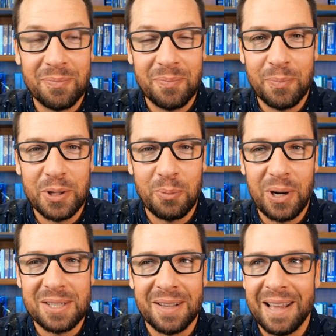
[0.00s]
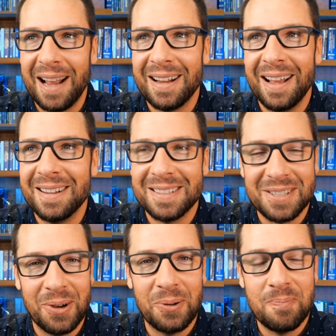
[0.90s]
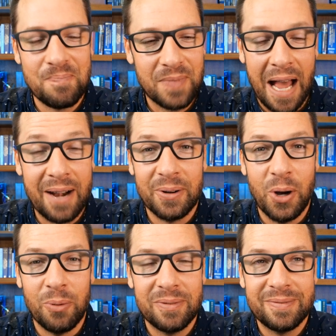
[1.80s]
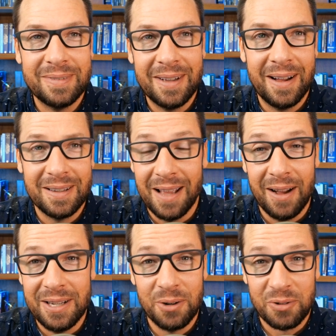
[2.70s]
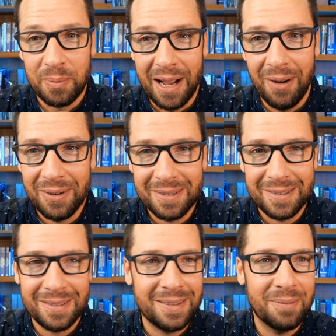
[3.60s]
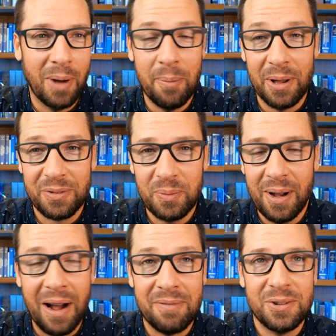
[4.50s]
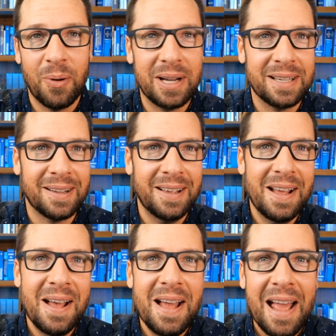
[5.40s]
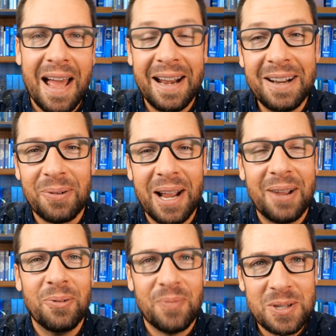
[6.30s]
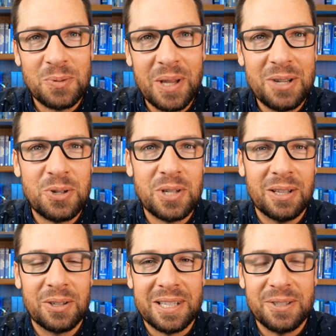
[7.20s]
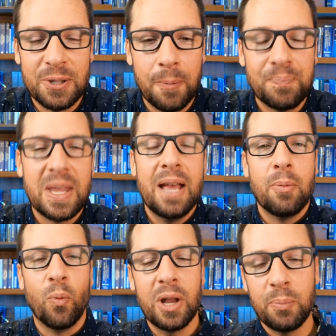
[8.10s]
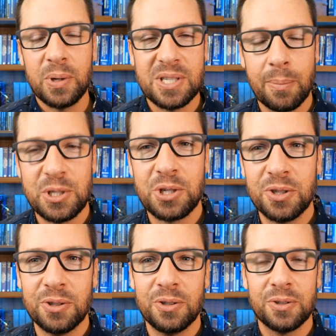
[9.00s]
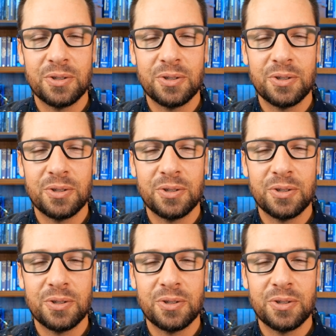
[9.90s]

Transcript: put the brakes on that, and so I don't know. A year from now, a month from now, I have no idea. At any rate, this is one of the issues I looked into. One of the presuppositional